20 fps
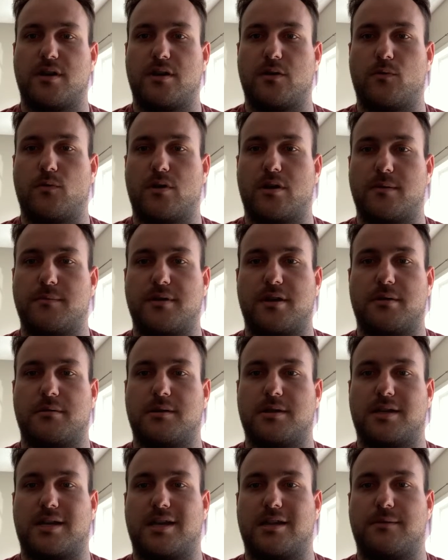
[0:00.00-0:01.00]
You want to be
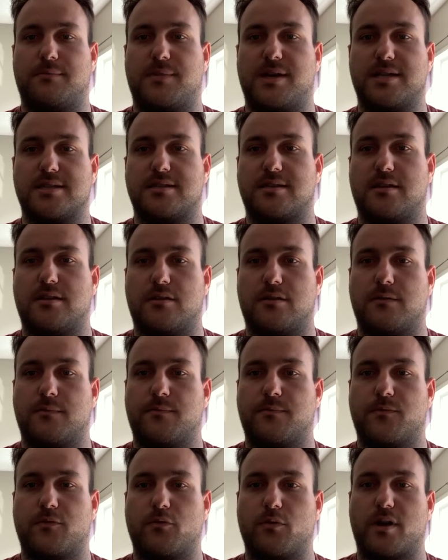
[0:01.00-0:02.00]
able to get the best deal
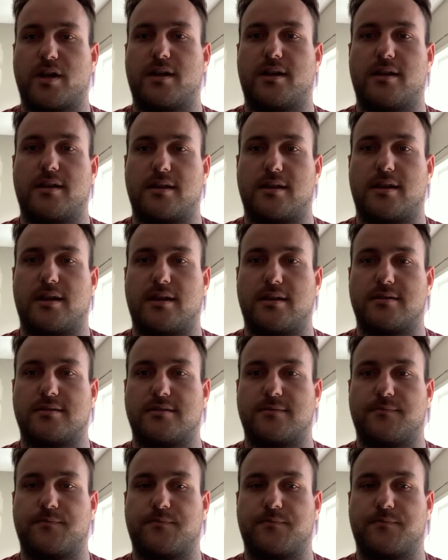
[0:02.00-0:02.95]
right out of the gates.